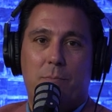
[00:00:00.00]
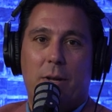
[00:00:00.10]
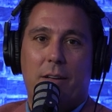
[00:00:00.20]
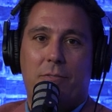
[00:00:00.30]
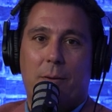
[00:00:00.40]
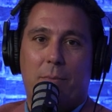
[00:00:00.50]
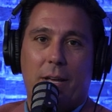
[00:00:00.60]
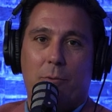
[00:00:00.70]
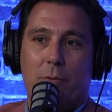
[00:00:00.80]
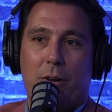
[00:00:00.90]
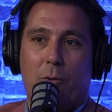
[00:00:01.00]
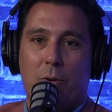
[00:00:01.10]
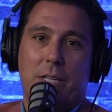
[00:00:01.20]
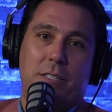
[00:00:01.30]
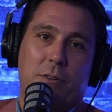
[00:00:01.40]
But if something you know
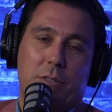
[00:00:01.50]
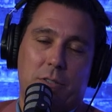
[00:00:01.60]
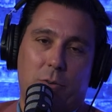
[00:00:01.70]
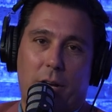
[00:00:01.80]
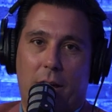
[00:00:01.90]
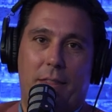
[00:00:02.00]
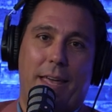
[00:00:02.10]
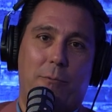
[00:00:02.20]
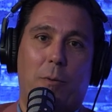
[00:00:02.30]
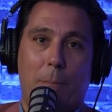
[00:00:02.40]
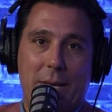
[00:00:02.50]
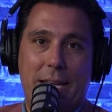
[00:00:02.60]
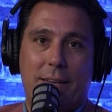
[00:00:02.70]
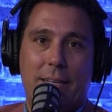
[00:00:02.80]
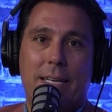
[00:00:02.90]
really serious is going on, they will meet.